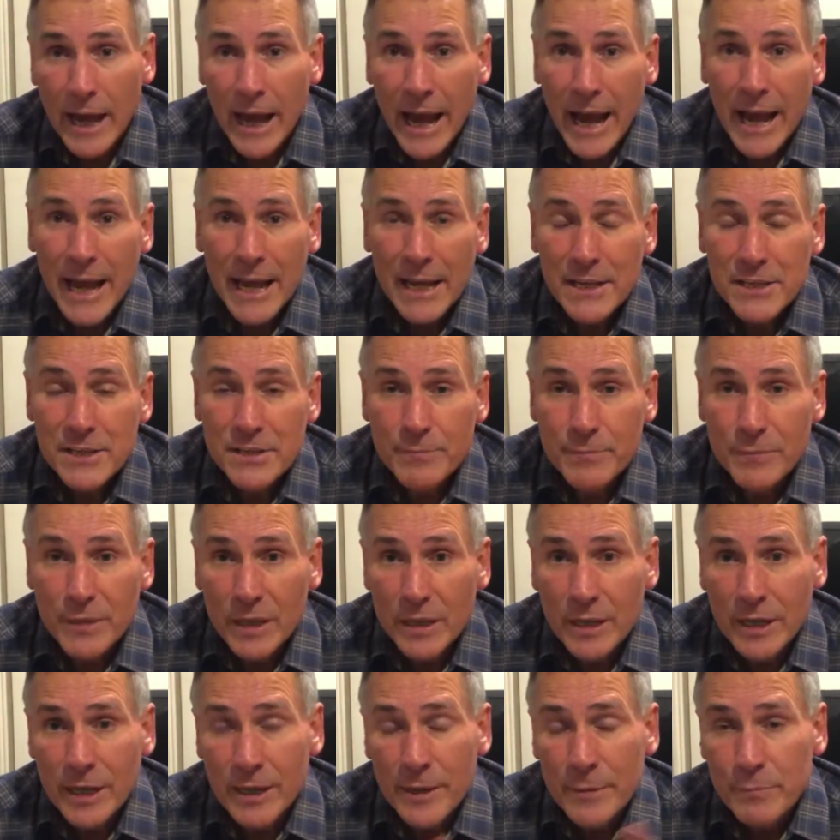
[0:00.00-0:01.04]
And
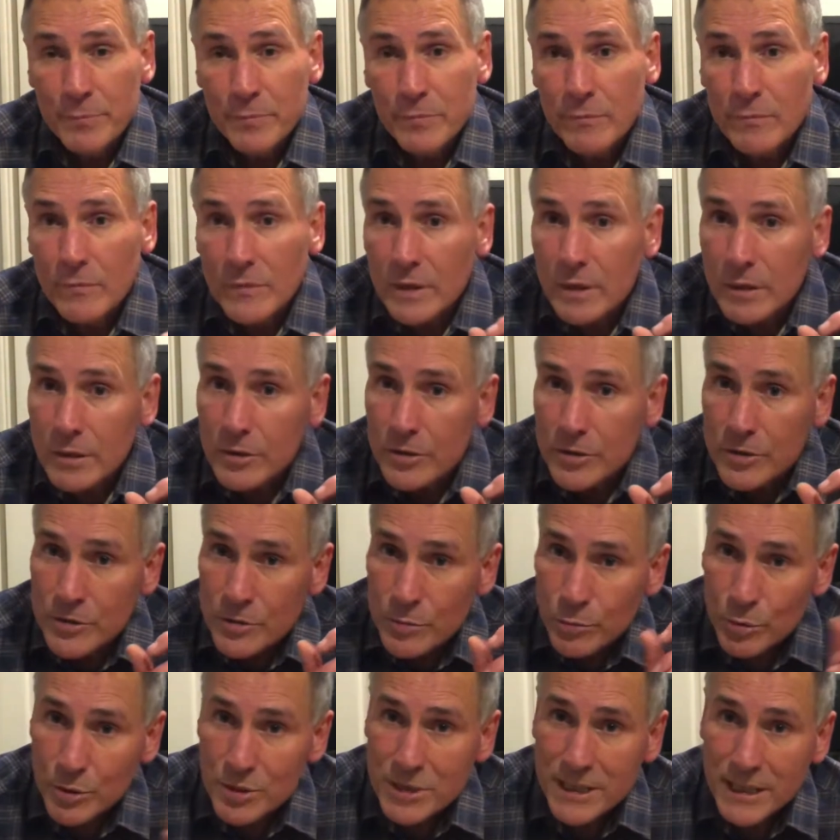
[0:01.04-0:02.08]

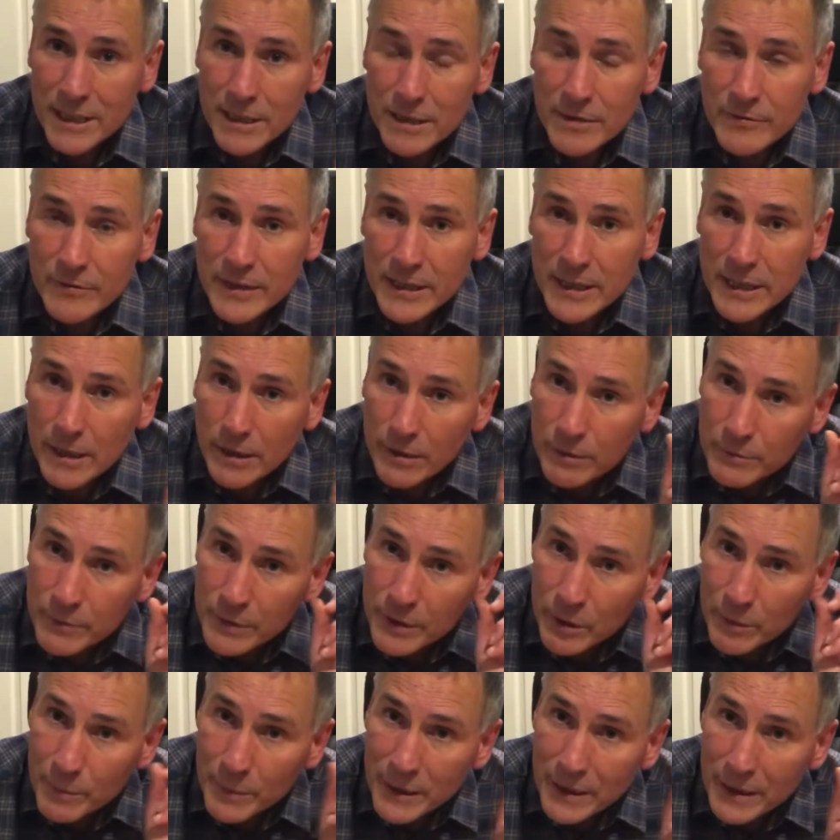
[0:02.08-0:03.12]
towards the end of the video
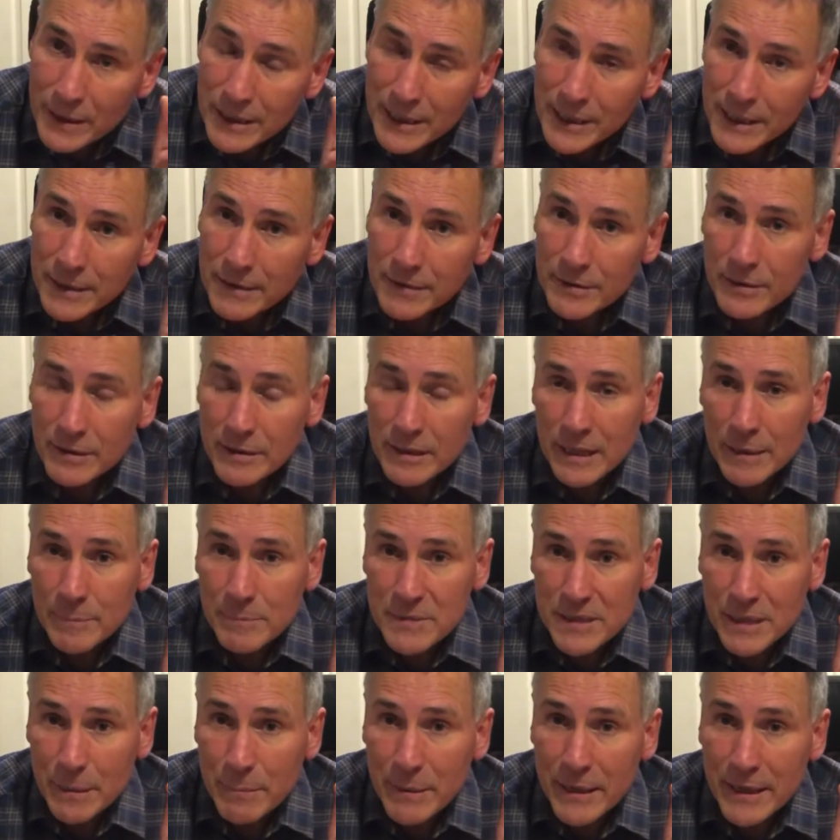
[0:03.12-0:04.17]
there'll be a link that
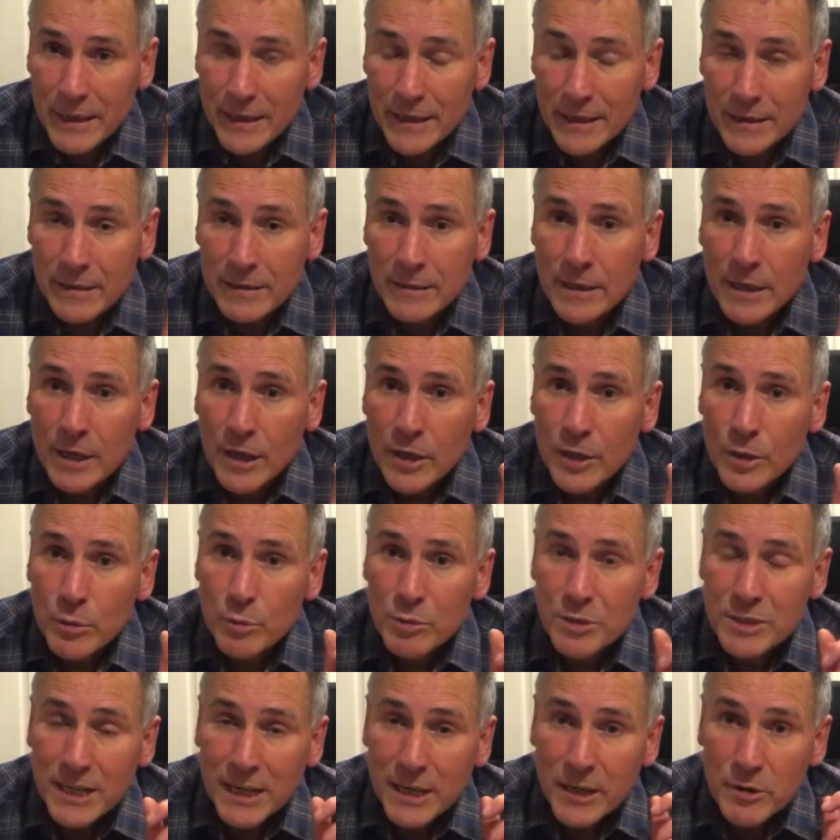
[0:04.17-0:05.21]
comes up here that will
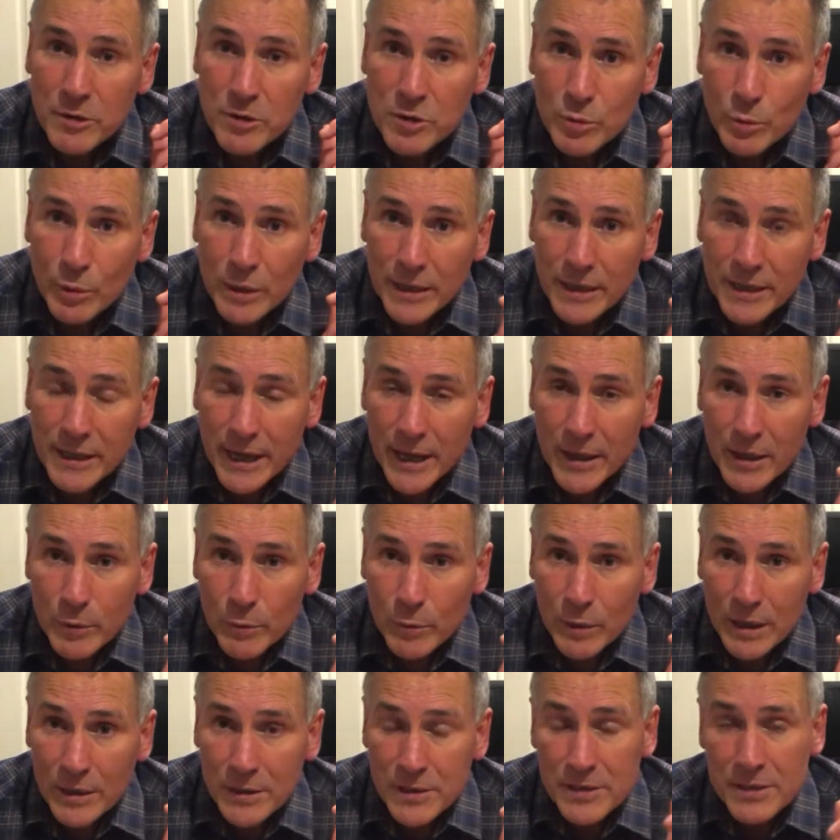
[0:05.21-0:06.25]
take you to one of the other
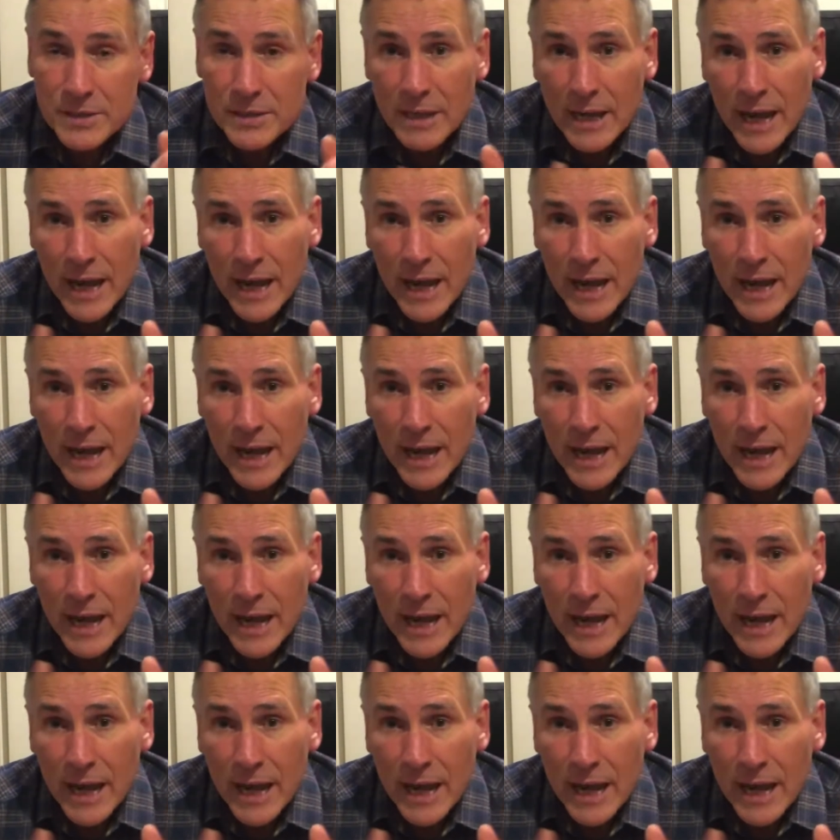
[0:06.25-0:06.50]
ones,